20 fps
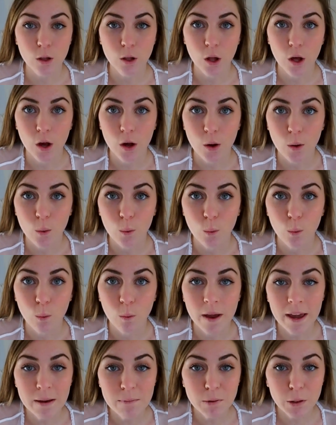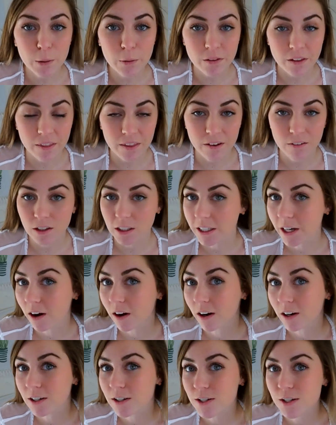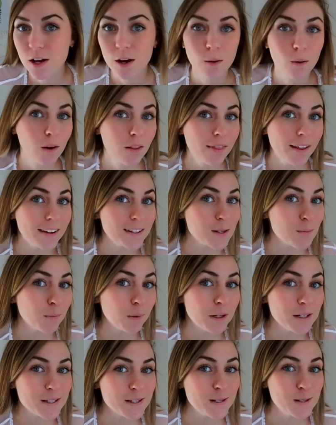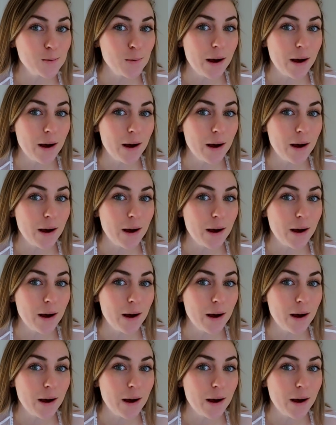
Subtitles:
look way bluer than they really are, so that's a plus as